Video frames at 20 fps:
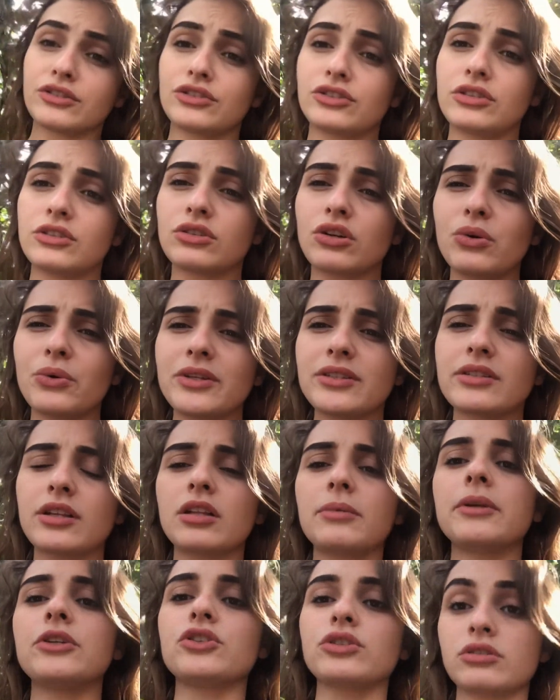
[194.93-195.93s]
She's always
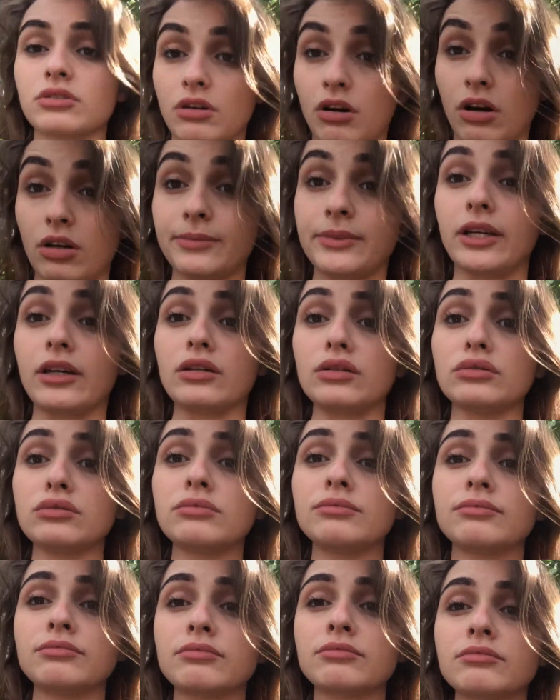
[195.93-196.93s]
telling me just calm down.
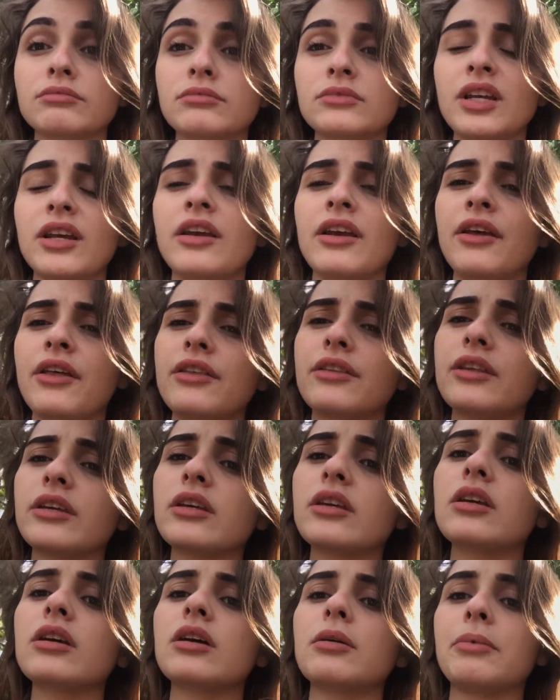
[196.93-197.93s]

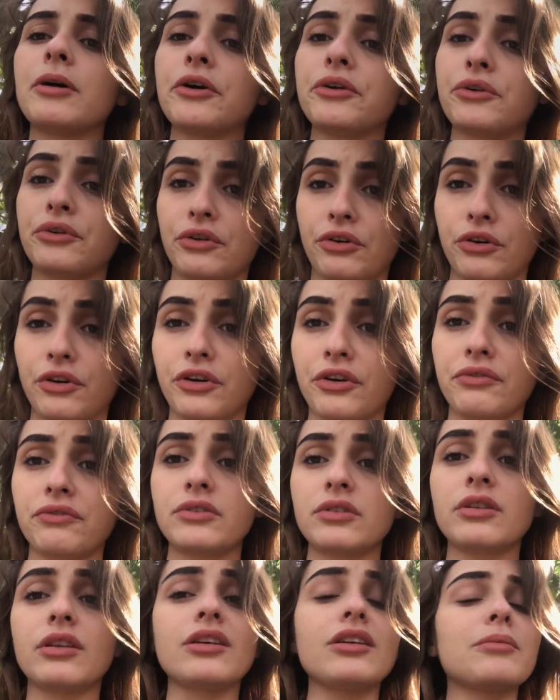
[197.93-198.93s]
Think about your
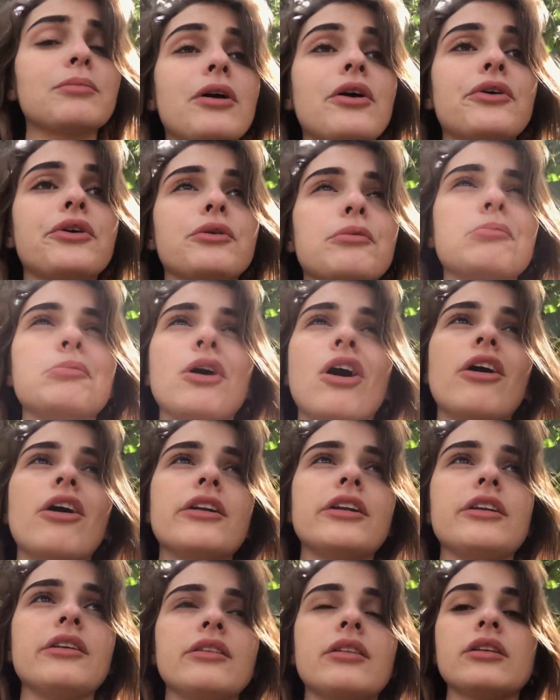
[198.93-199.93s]
nerves, think about your
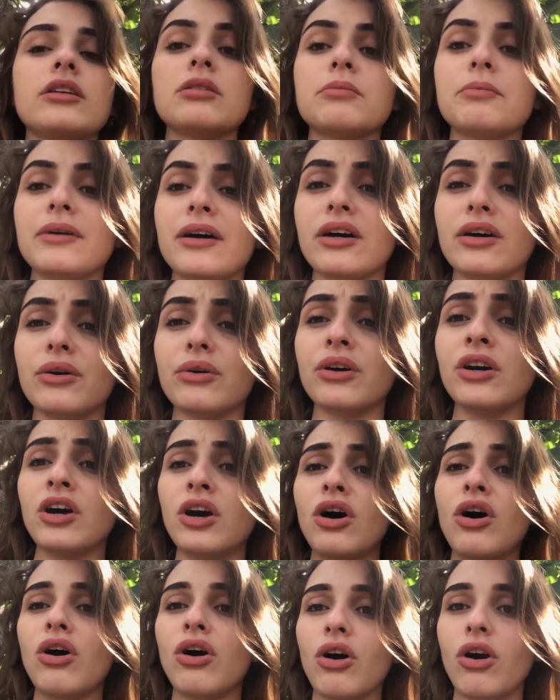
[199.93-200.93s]
body, think about
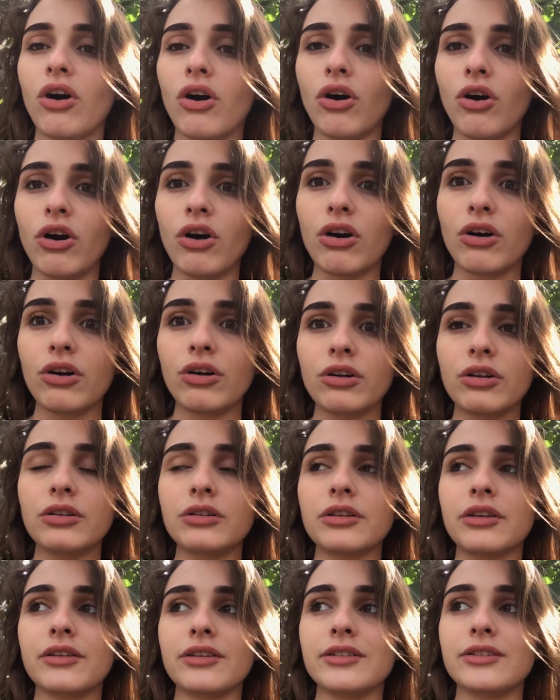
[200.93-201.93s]
all
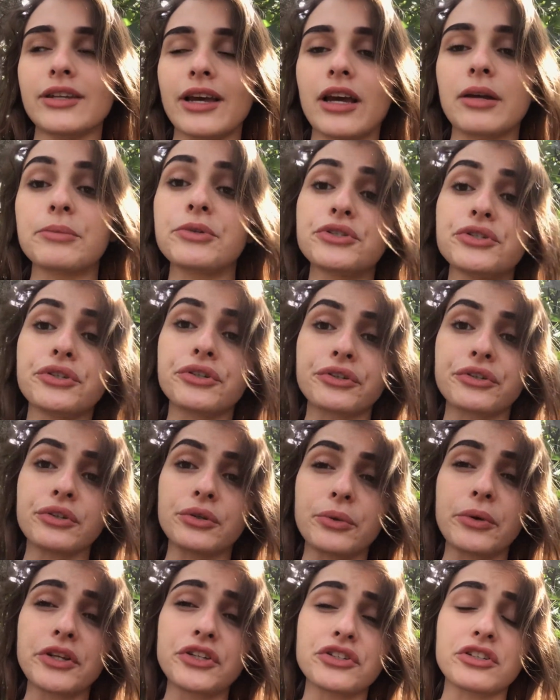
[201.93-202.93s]
the damage you're
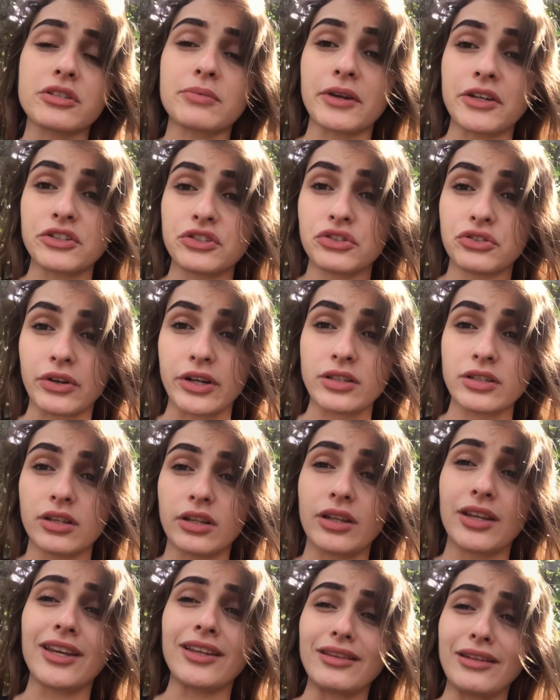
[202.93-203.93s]
doing just by stressing
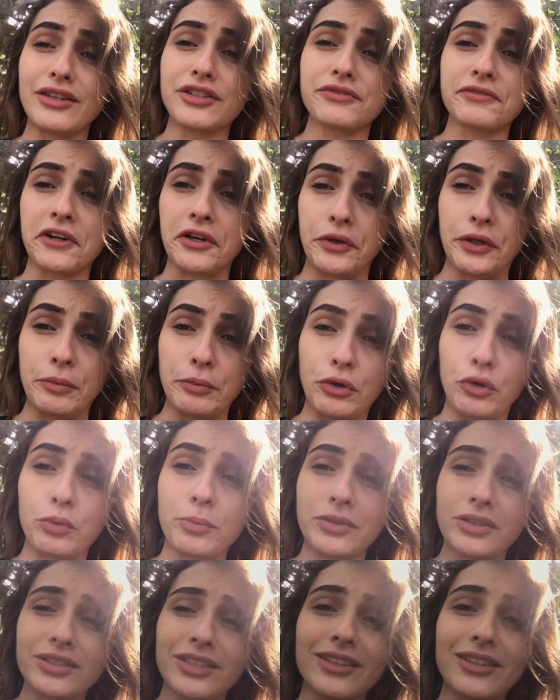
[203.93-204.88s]
in this very moment.